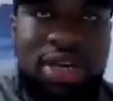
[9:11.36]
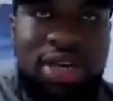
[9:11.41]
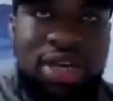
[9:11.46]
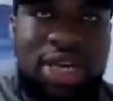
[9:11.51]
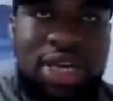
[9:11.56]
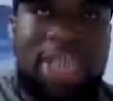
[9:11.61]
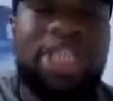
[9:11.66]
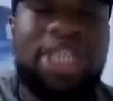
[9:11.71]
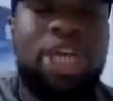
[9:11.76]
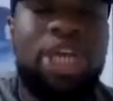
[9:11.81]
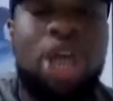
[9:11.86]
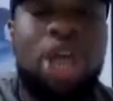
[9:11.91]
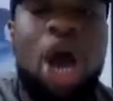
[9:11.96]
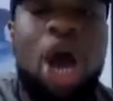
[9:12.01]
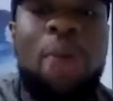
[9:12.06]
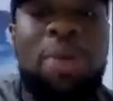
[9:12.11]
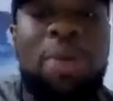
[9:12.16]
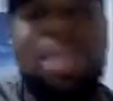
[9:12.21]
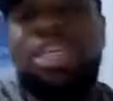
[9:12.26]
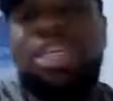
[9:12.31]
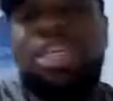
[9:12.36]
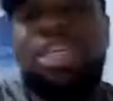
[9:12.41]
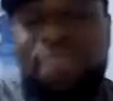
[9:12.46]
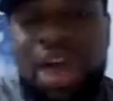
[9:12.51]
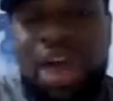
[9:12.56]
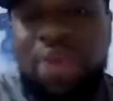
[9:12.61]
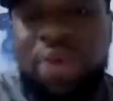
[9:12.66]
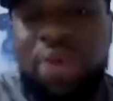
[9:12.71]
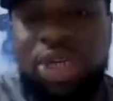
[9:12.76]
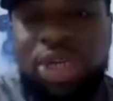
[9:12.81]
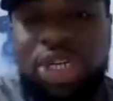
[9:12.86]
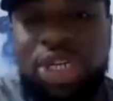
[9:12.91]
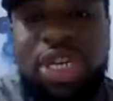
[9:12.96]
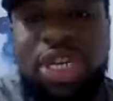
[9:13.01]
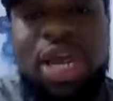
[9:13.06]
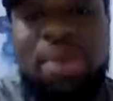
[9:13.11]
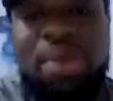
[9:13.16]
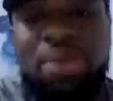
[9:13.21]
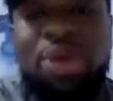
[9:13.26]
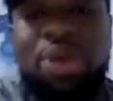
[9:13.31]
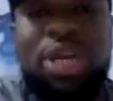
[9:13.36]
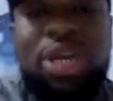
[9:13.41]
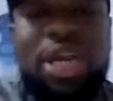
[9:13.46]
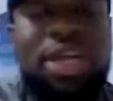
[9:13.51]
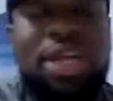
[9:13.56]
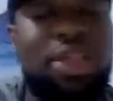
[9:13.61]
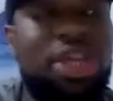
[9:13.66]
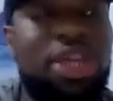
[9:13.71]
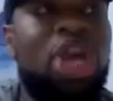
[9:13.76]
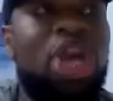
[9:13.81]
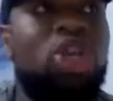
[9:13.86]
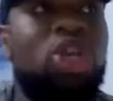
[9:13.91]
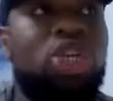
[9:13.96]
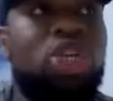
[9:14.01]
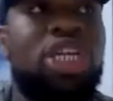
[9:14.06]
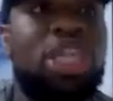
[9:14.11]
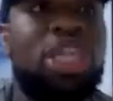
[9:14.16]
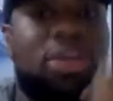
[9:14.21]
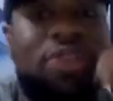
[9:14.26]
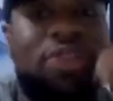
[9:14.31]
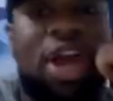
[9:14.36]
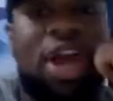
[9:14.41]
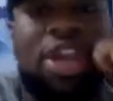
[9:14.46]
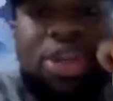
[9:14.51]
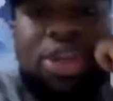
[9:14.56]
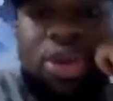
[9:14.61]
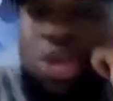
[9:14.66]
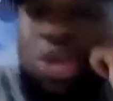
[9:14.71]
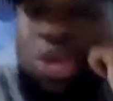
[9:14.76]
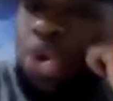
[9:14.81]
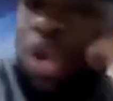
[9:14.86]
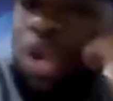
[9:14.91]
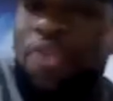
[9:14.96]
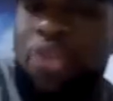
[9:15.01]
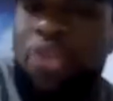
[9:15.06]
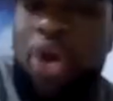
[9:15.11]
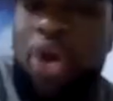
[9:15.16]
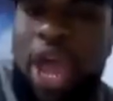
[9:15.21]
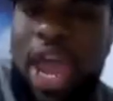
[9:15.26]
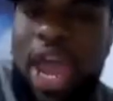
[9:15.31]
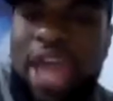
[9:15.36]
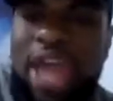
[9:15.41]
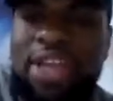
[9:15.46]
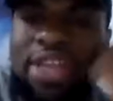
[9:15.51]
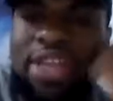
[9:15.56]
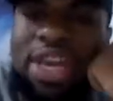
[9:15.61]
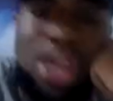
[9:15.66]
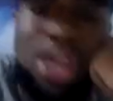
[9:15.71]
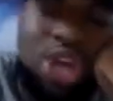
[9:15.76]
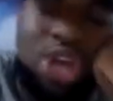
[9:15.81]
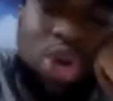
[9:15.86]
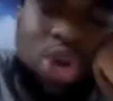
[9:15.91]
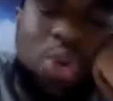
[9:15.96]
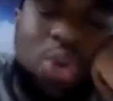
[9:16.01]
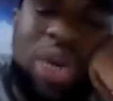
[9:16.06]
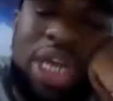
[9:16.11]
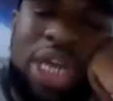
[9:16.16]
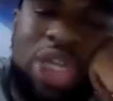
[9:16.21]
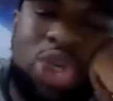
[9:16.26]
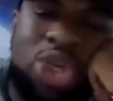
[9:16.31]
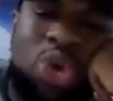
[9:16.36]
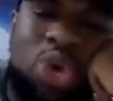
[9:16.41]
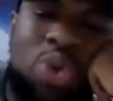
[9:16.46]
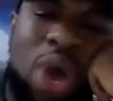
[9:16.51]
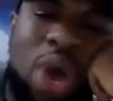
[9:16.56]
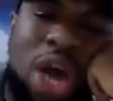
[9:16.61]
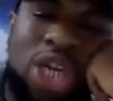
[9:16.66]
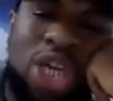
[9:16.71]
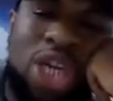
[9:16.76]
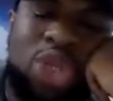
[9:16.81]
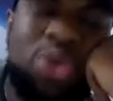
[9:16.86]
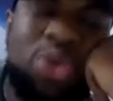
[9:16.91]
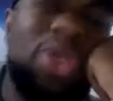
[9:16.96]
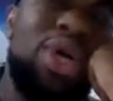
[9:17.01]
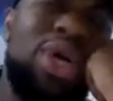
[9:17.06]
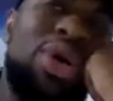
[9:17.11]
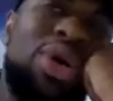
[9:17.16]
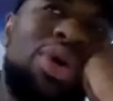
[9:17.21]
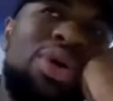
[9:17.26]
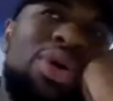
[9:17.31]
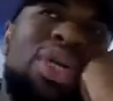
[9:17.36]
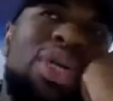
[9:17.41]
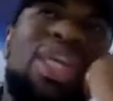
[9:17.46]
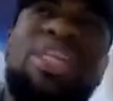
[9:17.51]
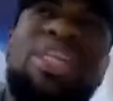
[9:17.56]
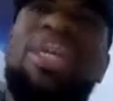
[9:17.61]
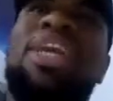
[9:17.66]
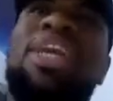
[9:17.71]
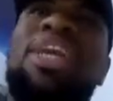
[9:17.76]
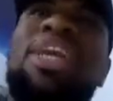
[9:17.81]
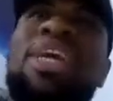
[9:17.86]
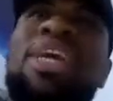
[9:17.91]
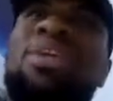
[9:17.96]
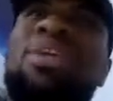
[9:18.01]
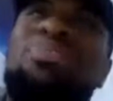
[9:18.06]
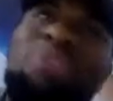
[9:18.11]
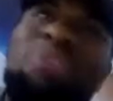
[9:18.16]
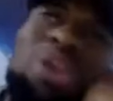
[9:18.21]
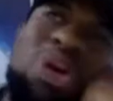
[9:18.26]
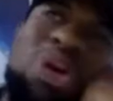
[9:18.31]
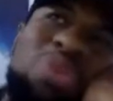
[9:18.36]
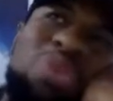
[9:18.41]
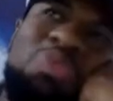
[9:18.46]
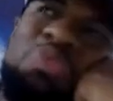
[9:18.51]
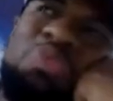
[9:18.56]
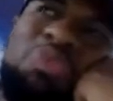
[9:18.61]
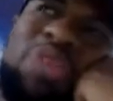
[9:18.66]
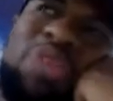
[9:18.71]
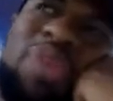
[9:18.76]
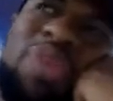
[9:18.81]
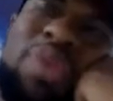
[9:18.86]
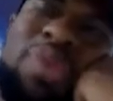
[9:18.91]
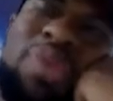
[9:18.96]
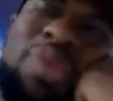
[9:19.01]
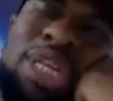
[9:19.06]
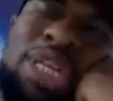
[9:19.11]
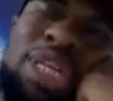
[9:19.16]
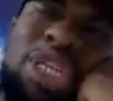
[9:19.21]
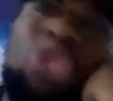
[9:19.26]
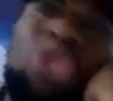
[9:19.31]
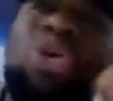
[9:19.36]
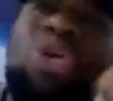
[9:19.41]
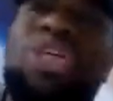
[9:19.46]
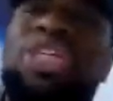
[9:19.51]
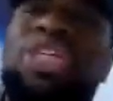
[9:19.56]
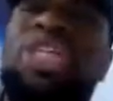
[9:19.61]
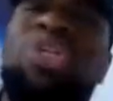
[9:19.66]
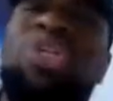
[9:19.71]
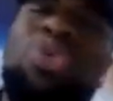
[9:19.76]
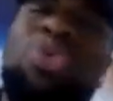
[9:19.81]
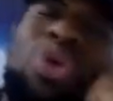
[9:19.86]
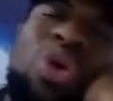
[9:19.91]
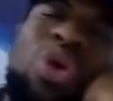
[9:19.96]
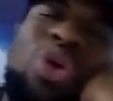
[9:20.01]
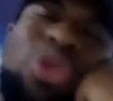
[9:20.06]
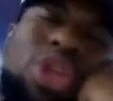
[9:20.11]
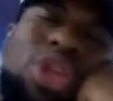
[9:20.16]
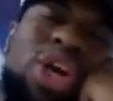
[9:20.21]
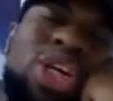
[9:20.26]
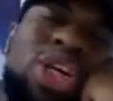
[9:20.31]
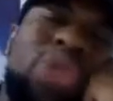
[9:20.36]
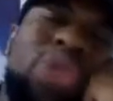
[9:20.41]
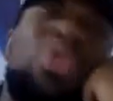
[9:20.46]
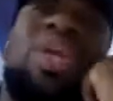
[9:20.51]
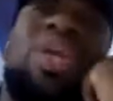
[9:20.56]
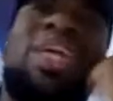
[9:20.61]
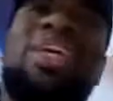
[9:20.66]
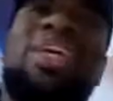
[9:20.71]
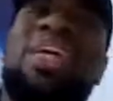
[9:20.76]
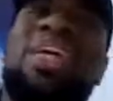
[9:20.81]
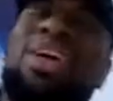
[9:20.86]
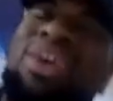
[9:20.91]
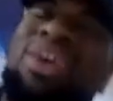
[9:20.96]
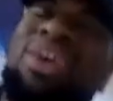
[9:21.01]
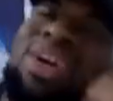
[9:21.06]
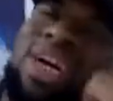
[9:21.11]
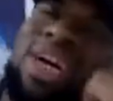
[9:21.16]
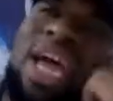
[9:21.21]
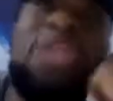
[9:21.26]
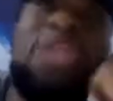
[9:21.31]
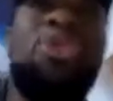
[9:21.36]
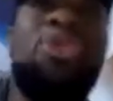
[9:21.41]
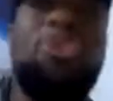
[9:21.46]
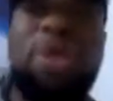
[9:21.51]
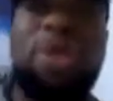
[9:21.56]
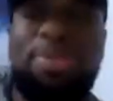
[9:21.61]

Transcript: it's alarming as a fan watching that more than anything else. Because as a fan, if you're ahead, you're winning 2-1, 2-0, suddenly, 70 minutes in, you concede 2 goals in the last 20, you're like, and you do it.